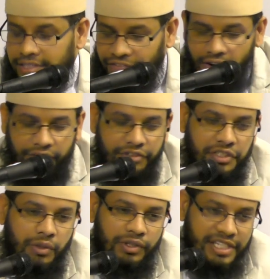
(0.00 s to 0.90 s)
the Father is
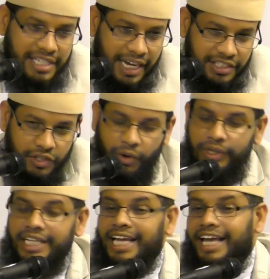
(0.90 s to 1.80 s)
God, the Son is
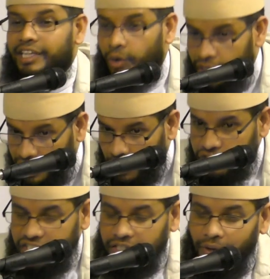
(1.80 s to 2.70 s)
God, and the Holy
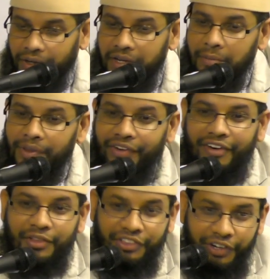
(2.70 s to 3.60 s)
Ghost is God. But there are
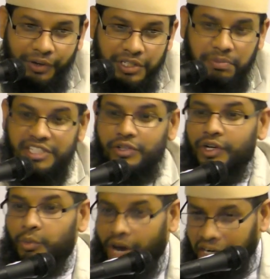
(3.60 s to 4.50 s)
not 3 gods, but there's
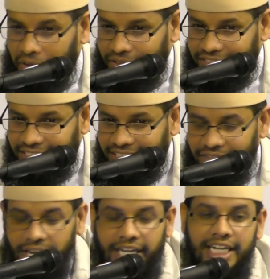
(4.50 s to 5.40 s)
only 1 God.
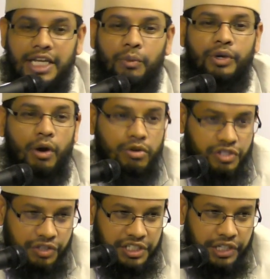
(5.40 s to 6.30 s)
Right? We
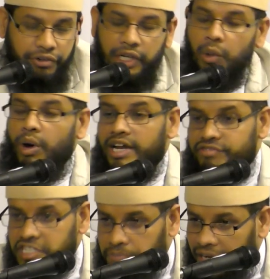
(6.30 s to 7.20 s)
also disagree quite
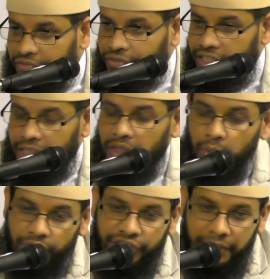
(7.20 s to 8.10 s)
respectfully
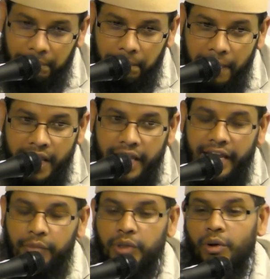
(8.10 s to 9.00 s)
with them.
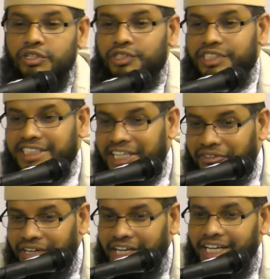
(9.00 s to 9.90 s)
And we also
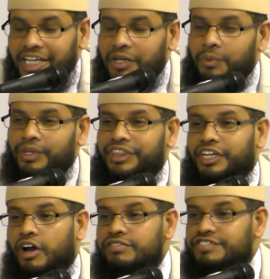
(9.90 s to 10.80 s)
disagree with the
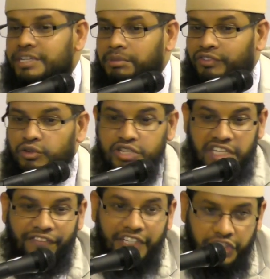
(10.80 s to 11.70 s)
concept of
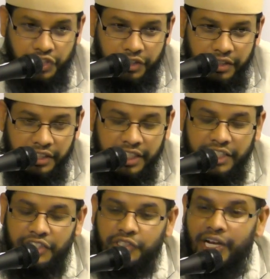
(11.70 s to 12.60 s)
crucifixion.
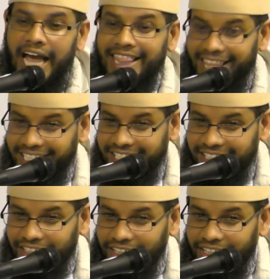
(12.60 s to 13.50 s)
So, and that
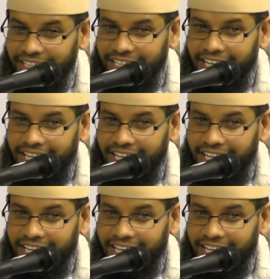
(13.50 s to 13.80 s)
is the